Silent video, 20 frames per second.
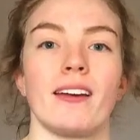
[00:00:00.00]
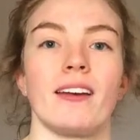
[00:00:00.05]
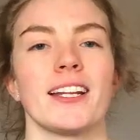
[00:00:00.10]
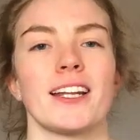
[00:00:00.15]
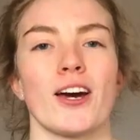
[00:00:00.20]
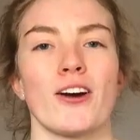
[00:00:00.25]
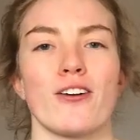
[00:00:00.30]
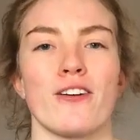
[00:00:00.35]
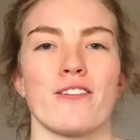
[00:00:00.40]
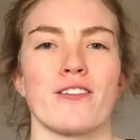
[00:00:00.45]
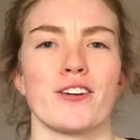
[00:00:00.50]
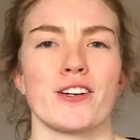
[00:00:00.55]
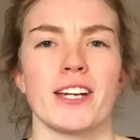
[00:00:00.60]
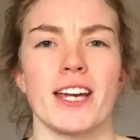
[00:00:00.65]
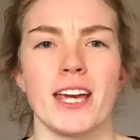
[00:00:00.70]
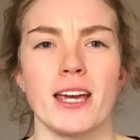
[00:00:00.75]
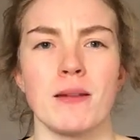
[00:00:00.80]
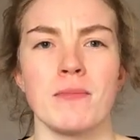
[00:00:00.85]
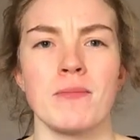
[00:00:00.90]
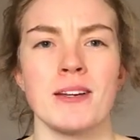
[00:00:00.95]
Now, if your
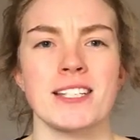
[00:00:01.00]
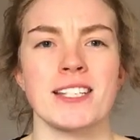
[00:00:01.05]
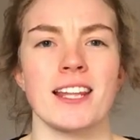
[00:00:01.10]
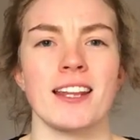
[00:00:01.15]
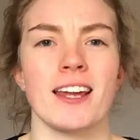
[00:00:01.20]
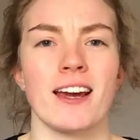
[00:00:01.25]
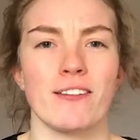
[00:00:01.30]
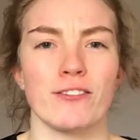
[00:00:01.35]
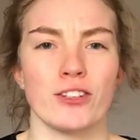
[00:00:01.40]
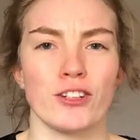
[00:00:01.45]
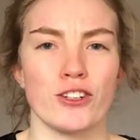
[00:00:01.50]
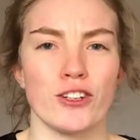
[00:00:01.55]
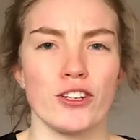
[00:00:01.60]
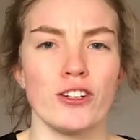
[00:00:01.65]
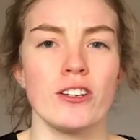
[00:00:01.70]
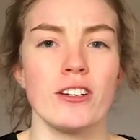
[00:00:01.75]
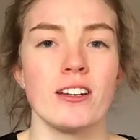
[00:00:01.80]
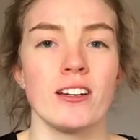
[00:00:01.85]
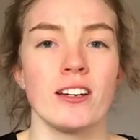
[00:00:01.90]
game is in the afternoon,